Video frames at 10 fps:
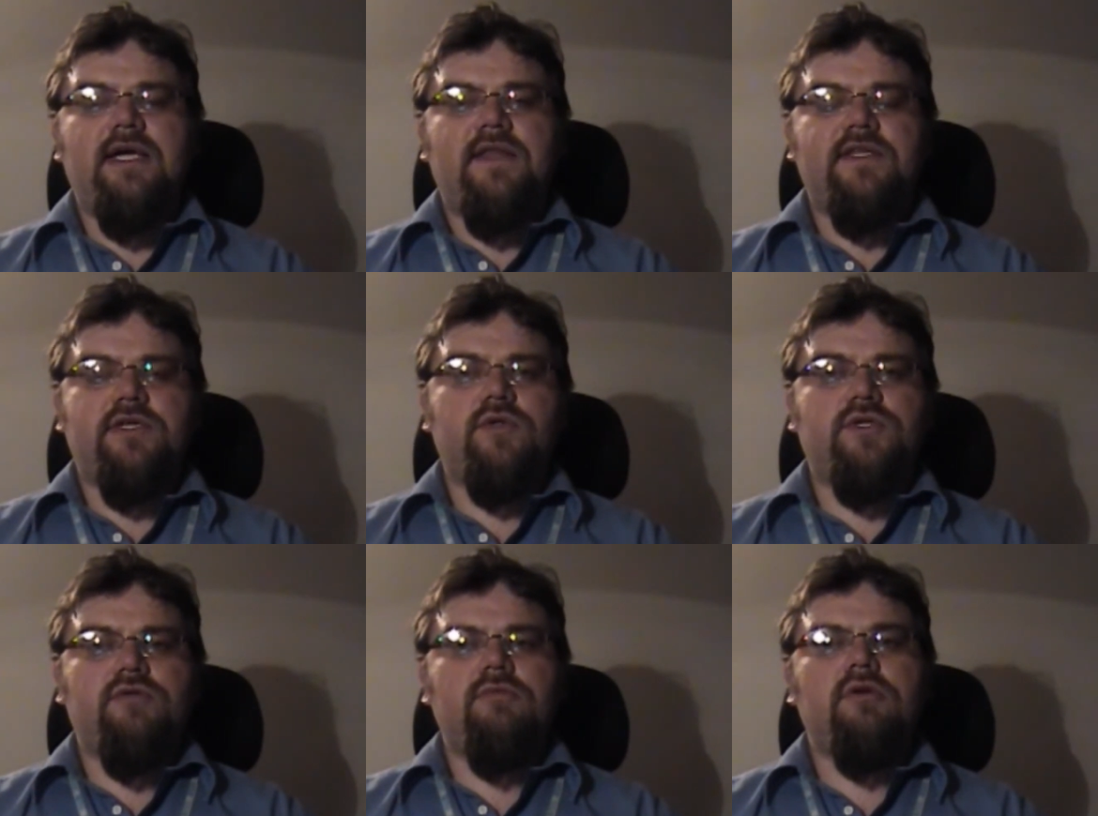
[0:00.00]
There's
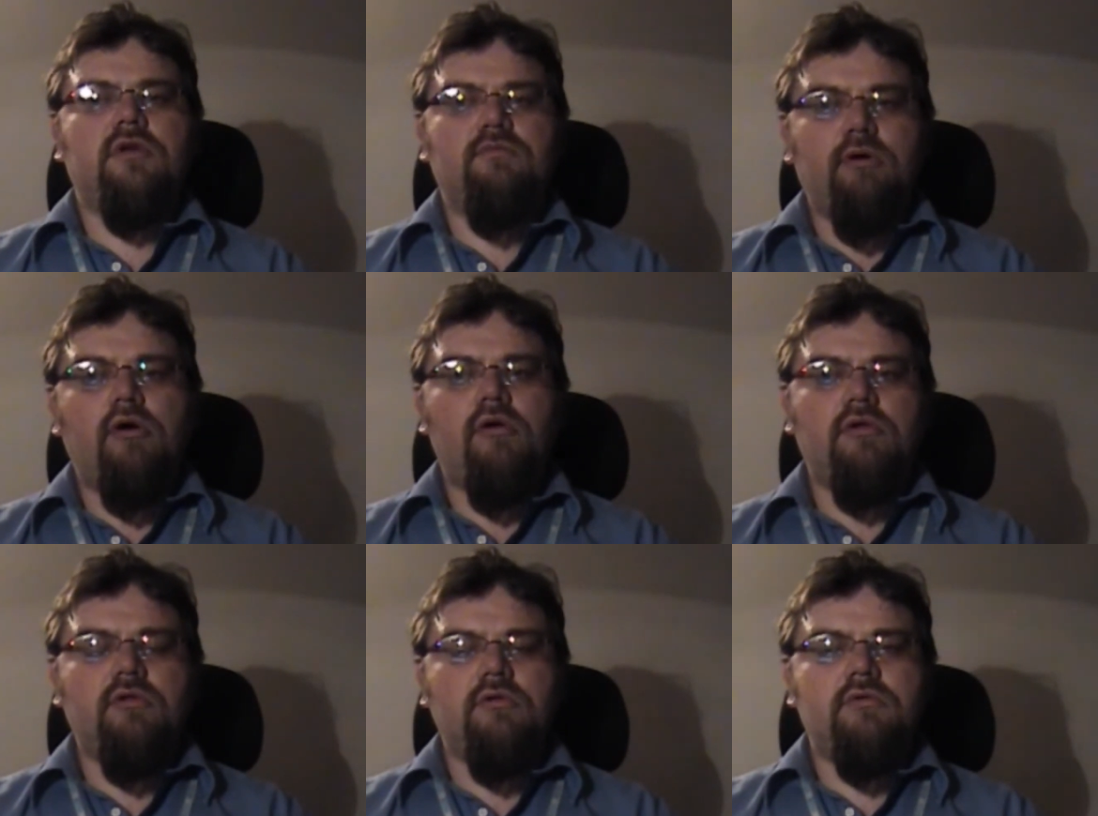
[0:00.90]
also Moodle
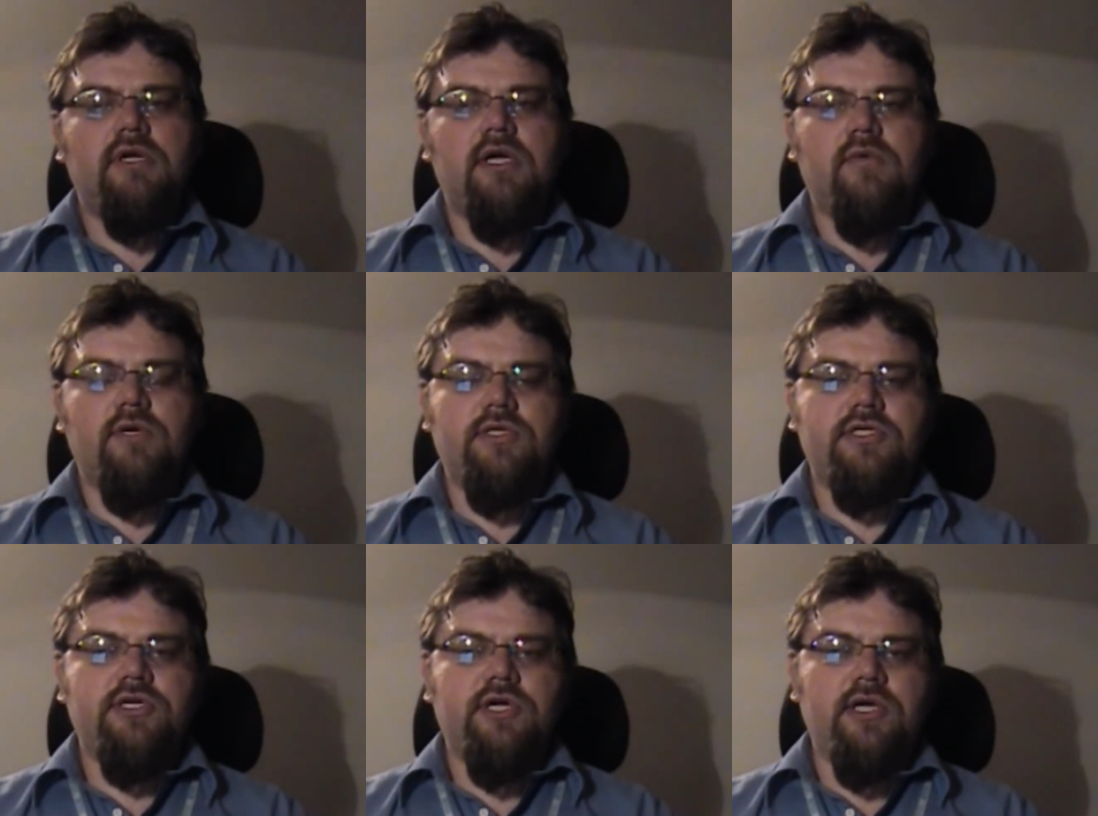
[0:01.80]
poll uh,
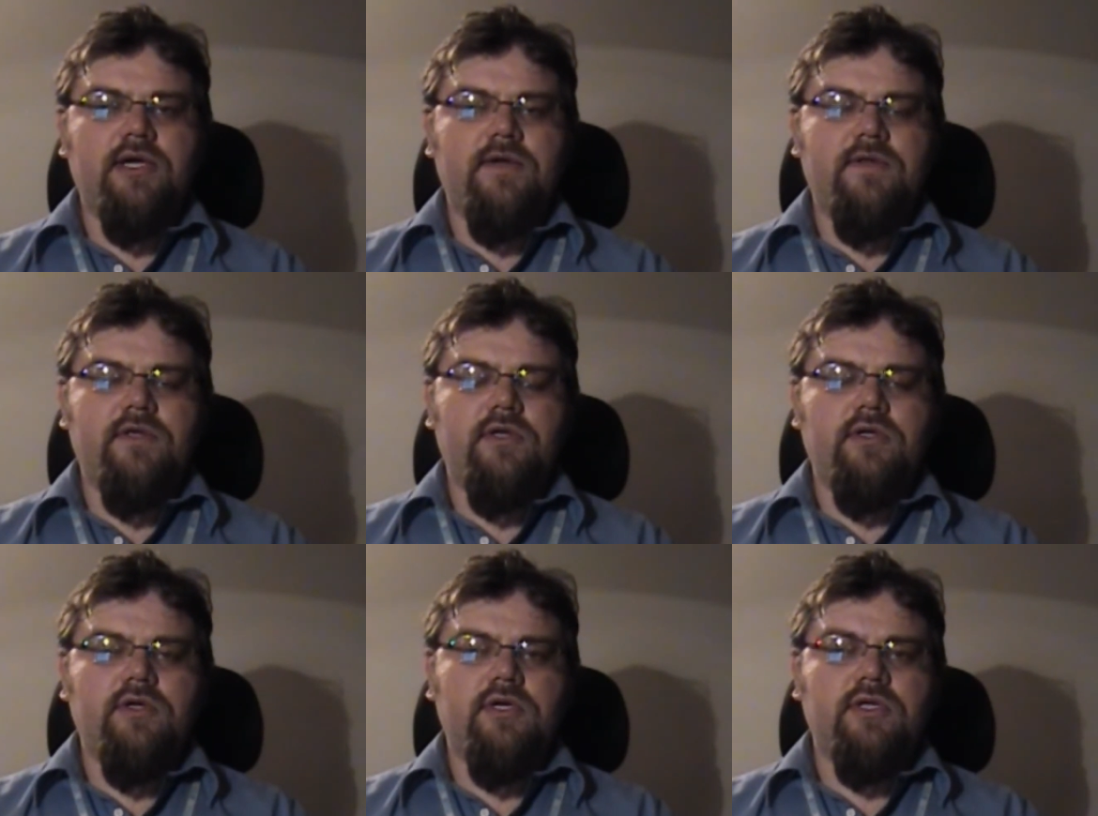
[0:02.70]
which uh,
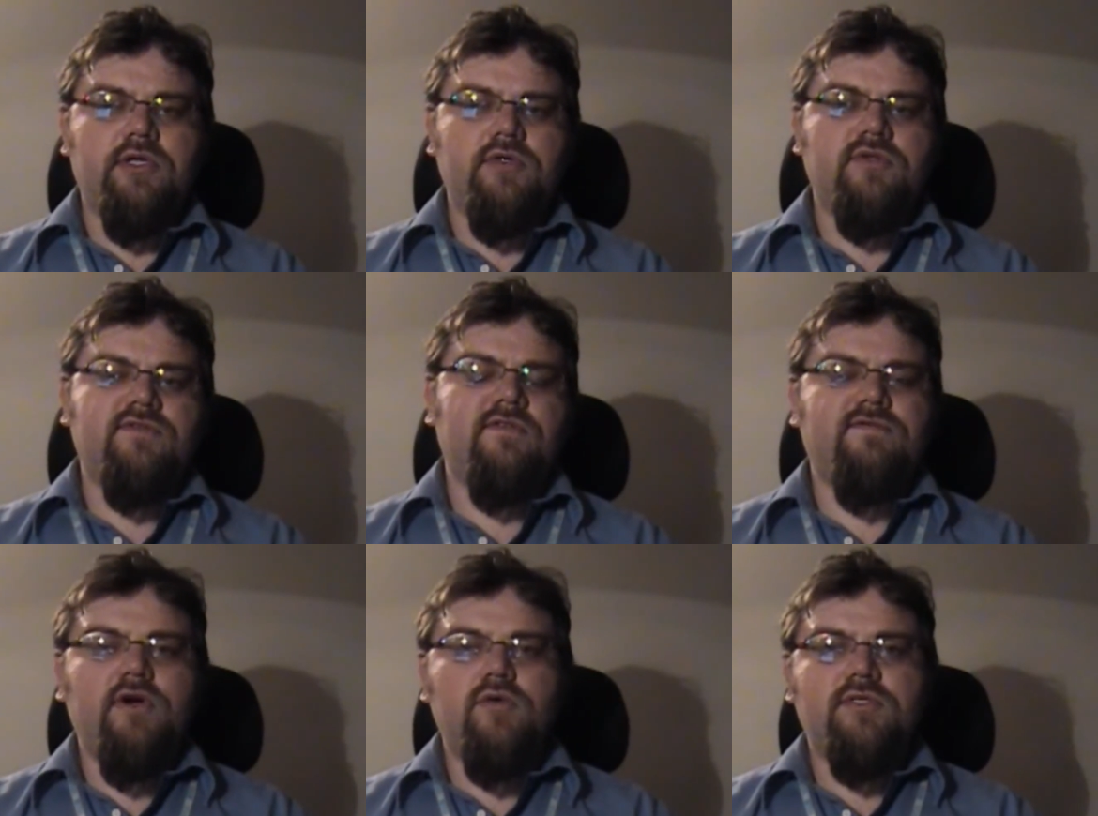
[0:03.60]
you can use for
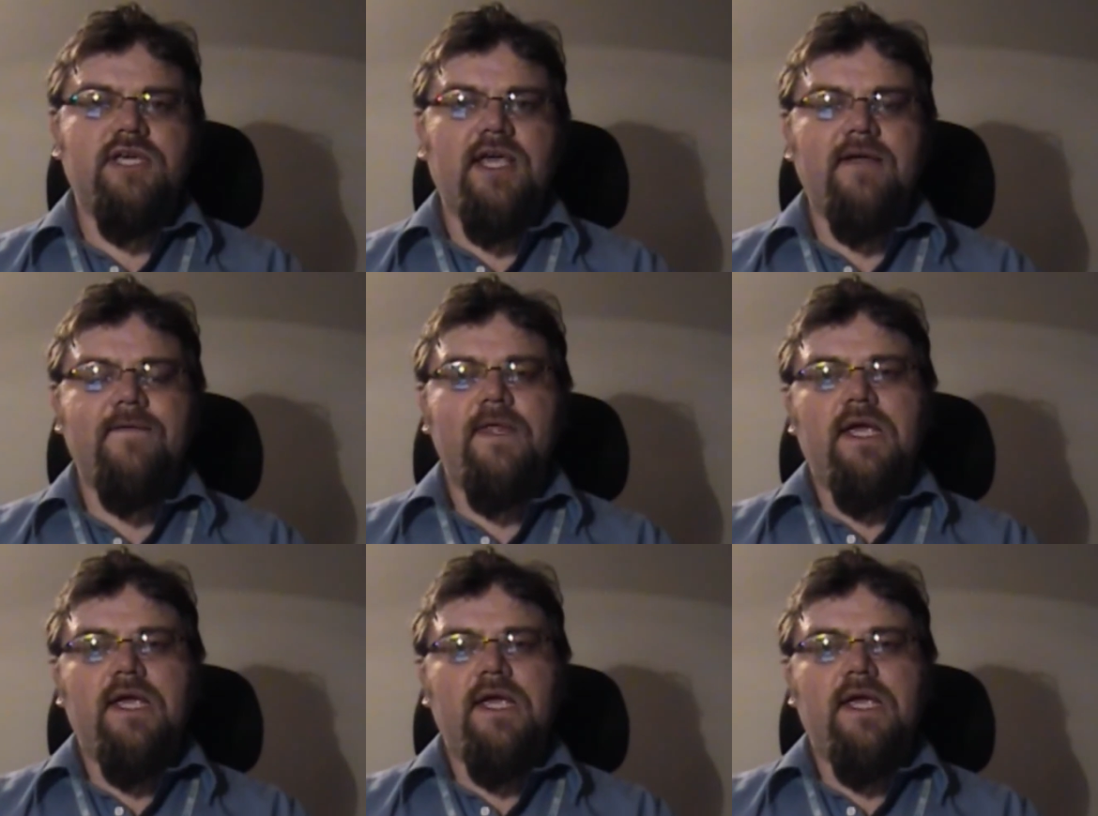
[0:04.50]
voting